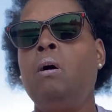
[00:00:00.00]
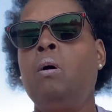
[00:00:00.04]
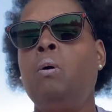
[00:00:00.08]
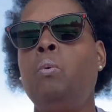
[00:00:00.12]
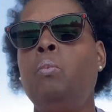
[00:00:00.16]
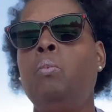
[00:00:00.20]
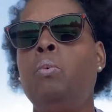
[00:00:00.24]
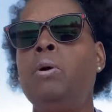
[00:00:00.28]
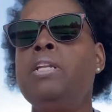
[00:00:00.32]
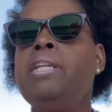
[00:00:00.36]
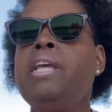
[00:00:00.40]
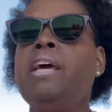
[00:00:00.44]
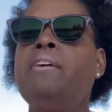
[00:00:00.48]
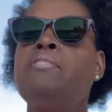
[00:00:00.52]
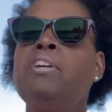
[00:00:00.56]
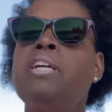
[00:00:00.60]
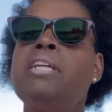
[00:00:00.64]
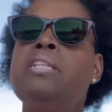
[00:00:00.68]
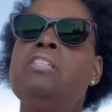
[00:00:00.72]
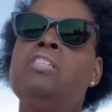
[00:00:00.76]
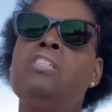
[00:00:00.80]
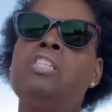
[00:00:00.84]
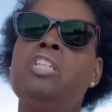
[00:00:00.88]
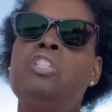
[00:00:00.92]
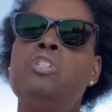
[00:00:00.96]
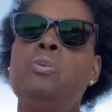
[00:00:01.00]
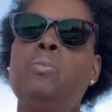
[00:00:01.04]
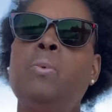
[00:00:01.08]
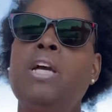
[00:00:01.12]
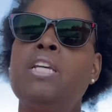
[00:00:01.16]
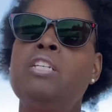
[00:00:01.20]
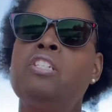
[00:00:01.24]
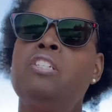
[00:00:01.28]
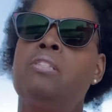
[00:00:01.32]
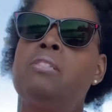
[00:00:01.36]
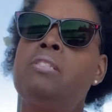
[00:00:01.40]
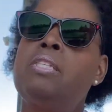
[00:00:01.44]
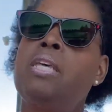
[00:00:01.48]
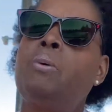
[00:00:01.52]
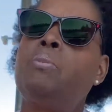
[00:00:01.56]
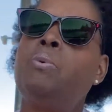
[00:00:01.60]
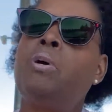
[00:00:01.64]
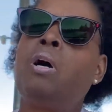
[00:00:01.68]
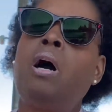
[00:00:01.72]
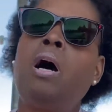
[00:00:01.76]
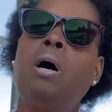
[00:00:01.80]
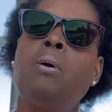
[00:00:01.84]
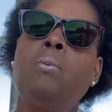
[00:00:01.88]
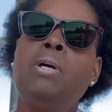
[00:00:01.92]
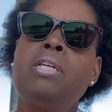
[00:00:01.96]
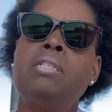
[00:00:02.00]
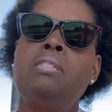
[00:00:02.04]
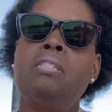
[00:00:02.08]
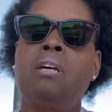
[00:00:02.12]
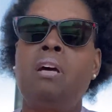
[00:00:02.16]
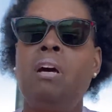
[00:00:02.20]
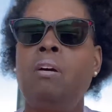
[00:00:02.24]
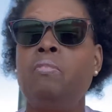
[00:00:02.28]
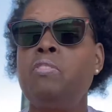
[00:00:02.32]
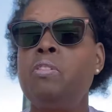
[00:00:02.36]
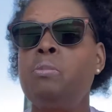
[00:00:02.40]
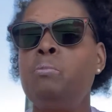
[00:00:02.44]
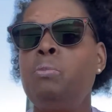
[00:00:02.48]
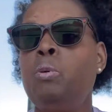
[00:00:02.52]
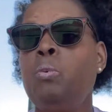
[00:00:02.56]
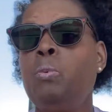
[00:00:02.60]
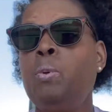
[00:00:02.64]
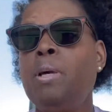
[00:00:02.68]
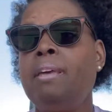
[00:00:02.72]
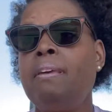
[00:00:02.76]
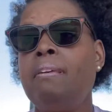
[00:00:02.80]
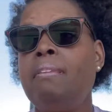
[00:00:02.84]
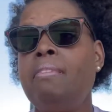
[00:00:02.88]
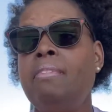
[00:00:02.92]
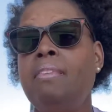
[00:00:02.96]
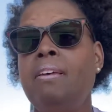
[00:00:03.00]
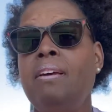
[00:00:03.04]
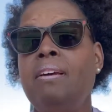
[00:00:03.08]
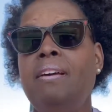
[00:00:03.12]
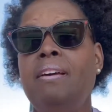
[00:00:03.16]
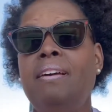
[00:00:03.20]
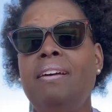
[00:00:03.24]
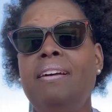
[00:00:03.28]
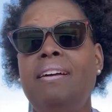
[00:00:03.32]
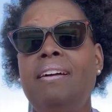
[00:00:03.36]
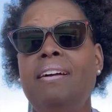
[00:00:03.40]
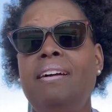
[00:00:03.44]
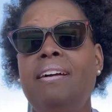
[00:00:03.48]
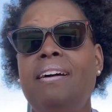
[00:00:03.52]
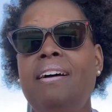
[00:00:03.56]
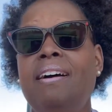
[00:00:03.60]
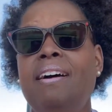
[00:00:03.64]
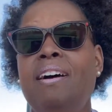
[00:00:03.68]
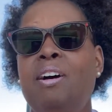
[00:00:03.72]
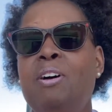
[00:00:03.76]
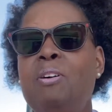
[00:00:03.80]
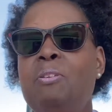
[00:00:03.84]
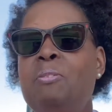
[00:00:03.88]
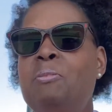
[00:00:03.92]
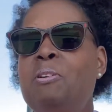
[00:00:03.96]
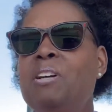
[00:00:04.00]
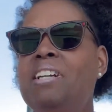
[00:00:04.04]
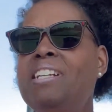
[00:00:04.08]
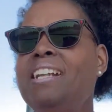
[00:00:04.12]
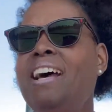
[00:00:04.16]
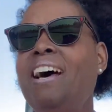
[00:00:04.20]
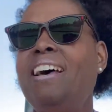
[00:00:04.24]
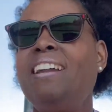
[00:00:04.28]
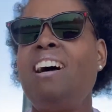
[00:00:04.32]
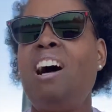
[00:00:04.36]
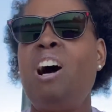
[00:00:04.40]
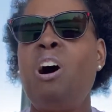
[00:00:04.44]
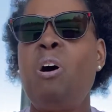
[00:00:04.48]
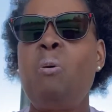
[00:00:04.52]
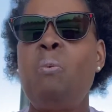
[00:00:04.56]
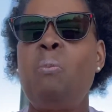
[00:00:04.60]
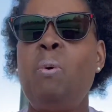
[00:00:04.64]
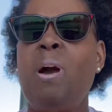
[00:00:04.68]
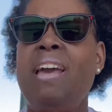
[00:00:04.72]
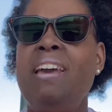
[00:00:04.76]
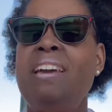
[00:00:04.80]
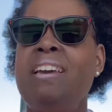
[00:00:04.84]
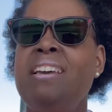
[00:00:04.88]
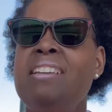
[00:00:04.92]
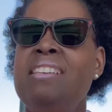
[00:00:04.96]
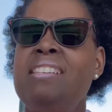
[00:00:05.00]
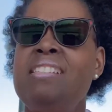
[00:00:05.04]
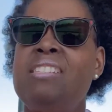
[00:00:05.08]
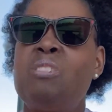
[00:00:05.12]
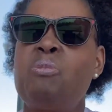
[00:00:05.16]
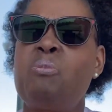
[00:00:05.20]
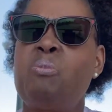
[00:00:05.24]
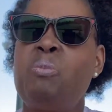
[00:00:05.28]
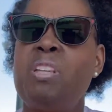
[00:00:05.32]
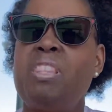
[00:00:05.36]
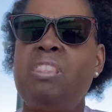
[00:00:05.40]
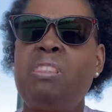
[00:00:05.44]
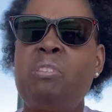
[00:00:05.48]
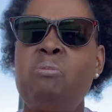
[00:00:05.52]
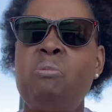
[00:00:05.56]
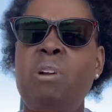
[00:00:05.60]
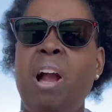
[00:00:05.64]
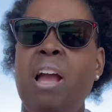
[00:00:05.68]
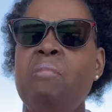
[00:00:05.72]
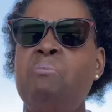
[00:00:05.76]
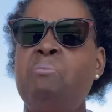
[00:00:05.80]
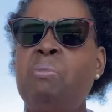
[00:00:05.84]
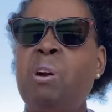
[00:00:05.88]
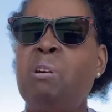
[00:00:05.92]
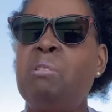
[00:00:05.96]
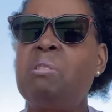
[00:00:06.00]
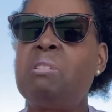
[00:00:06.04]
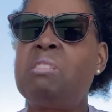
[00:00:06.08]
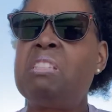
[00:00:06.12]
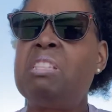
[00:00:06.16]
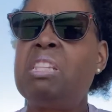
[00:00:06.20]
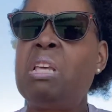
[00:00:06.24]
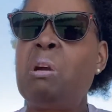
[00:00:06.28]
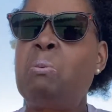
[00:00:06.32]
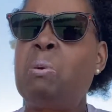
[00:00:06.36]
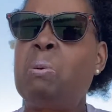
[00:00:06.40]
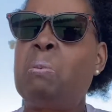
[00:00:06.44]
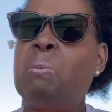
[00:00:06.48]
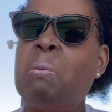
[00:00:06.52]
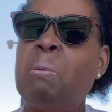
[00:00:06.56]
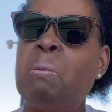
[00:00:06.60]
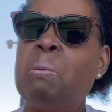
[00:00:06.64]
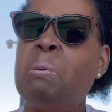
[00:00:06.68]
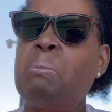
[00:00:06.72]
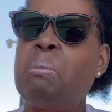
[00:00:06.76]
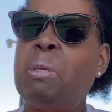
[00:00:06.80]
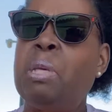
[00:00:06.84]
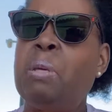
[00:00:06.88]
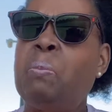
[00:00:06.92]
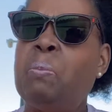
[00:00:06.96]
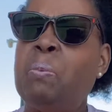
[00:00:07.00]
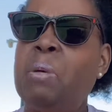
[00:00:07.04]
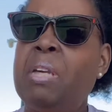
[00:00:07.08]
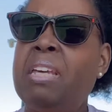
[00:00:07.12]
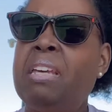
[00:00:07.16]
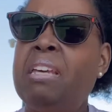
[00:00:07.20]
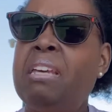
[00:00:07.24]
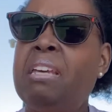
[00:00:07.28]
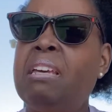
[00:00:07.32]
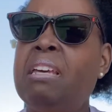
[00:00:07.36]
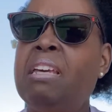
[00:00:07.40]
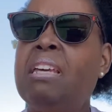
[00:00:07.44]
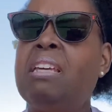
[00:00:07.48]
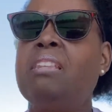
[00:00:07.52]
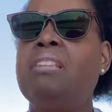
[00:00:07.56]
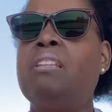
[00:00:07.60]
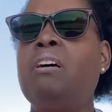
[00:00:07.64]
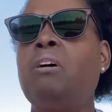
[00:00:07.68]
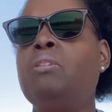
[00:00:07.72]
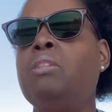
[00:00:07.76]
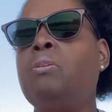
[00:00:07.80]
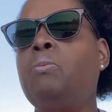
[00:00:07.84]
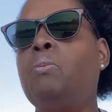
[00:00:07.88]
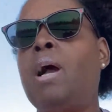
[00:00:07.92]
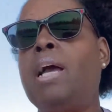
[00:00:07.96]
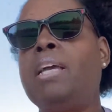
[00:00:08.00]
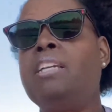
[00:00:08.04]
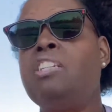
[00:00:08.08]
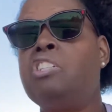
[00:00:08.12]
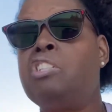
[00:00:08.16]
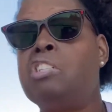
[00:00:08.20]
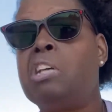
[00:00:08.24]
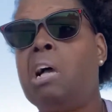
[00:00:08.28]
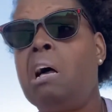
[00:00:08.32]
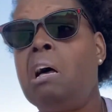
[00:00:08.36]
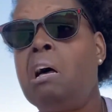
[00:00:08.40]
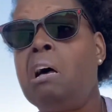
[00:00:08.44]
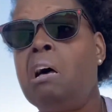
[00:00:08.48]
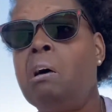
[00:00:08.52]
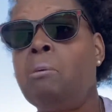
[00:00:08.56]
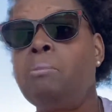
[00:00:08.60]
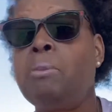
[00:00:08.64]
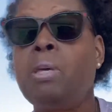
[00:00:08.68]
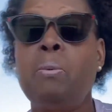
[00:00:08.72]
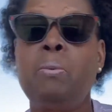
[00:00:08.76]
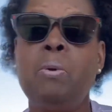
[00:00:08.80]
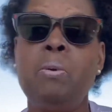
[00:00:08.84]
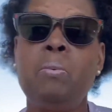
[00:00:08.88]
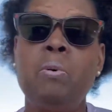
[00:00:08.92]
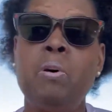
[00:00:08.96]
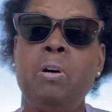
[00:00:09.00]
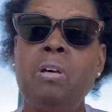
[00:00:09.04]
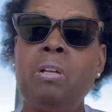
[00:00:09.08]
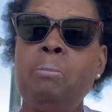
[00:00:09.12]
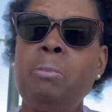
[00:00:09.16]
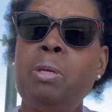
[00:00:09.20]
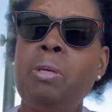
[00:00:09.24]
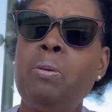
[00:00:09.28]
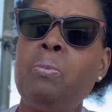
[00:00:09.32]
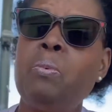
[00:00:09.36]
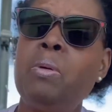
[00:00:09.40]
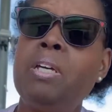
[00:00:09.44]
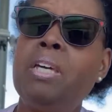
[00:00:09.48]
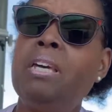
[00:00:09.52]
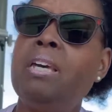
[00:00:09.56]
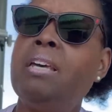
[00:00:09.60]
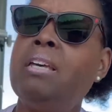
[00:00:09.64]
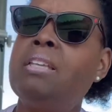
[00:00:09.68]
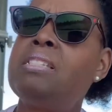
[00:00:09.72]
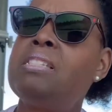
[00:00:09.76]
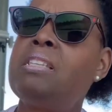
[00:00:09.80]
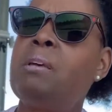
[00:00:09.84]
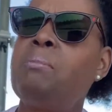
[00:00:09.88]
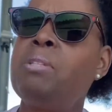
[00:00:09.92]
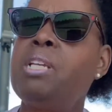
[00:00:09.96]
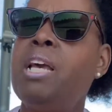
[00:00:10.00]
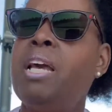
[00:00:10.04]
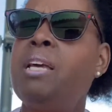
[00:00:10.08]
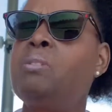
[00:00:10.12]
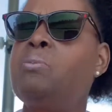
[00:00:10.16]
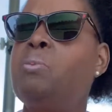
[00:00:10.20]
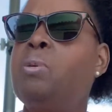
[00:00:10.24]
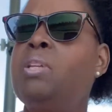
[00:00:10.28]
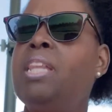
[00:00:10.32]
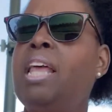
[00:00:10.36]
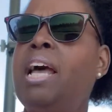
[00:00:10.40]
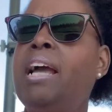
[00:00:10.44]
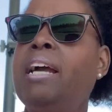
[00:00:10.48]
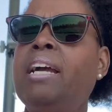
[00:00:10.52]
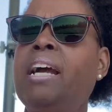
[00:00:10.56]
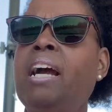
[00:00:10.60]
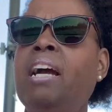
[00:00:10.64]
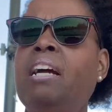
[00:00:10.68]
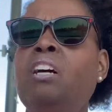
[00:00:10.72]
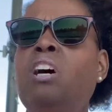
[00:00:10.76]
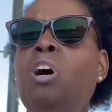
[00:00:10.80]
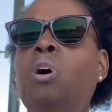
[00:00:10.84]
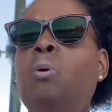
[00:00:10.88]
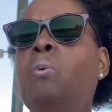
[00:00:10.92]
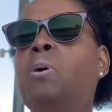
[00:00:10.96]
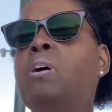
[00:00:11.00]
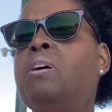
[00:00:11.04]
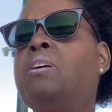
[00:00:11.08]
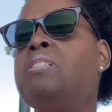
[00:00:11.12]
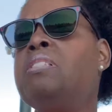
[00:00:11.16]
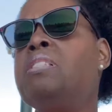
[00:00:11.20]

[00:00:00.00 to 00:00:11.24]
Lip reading: We're never in situations that we're always comfortable with. We're not always with the right person that we want to be with, on the right job that we want to be with. Sometimes we like our coworkers.